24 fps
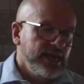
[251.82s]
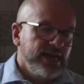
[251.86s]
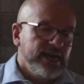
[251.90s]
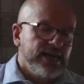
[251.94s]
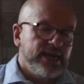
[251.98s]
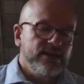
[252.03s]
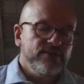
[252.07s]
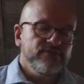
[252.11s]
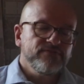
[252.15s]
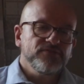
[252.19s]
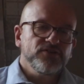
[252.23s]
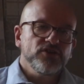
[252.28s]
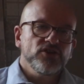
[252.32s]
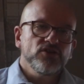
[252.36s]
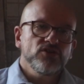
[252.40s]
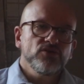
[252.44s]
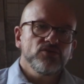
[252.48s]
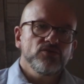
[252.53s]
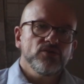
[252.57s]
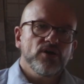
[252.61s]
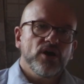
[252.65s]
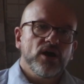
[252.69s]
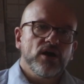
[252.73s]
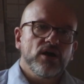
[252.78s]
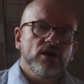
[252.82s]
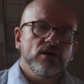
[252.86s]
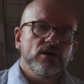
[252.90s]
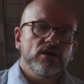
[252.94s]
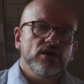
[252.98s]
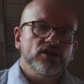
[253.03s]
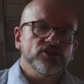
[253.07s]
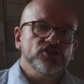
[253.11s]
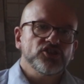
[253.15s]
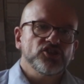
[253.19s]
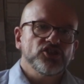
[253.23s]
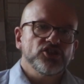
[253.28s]
If you
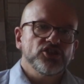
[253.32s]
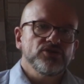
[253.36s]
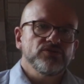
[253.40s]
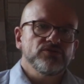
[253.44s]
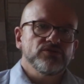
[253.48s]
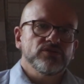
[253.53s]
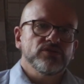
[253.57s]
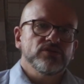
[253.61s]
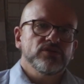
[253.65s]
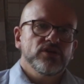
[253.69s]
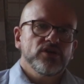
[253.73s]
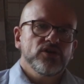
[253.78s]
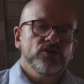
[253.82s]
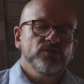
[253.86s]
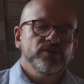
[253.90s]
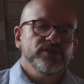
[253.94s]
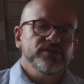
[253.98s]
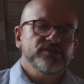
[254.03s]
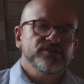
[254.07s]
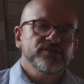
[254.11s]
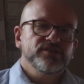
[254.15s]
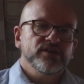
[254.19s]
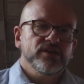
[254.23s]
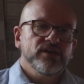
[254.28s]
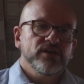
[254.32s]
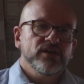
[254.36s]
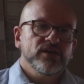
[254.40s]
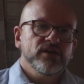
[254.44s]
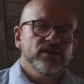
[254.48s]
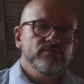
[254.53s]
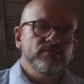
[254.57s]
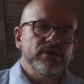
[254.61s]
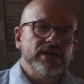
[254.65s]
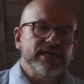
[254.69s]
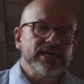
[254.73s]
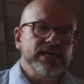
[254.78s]
are a student who is
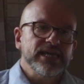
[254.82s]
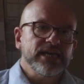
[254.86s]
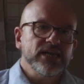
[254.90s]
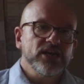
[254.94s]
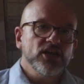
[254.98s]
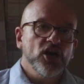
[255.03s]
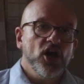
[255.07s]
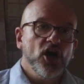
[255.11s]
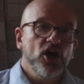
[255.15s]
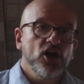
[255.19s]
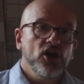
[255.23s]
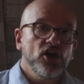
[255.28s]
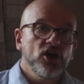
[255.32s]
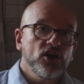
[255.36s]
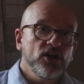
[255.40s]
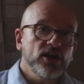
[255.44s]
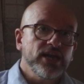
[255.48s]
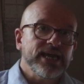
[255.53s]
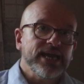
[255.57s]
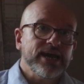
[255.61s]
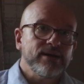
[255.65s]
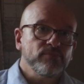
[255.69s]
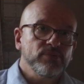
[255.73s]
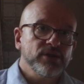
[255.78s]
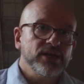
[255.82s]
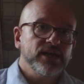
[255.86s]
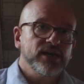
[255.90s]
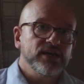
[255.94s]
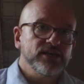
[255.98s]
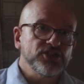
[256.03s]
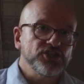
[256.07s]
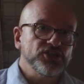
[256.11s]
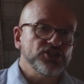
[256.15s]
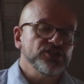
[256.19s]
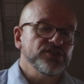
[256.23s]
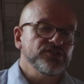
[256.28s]
making an early
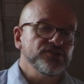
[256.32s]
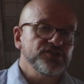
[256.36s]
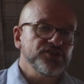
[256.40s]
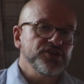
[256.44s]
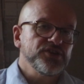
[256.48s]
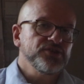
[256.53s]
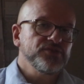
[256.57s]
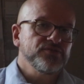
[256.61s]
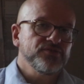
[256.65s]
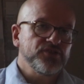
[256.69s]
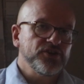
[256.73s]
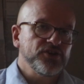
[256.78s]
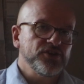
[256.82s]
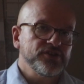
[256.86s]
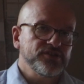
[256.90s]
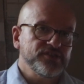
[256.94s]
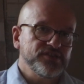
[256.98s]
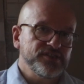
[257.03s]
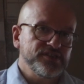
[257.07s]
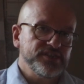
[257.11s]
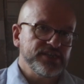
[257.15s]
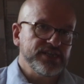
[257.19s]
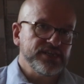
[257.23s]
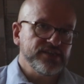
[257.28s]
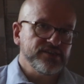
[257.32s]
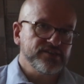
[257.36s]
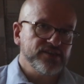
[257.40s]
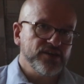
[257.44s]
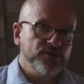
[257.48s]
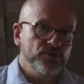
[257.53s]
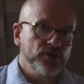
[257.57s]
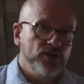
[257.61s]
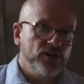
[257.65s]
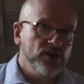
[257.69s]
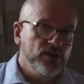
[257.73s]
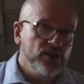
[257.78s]
application to university,
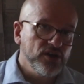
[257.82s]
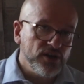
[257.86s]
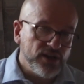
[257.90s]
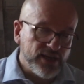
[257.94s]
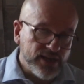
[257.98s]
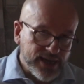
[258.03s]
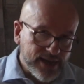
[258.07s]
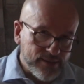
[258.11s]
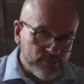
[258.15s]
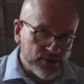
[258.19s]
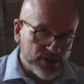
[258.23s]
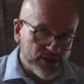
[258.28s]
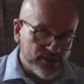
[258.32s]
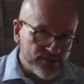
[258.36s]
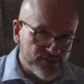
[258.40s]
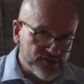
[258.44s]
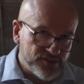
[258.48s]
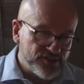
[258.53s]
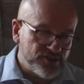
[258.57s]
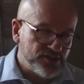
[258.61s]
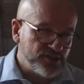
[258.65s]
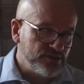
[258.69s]
so early applicants to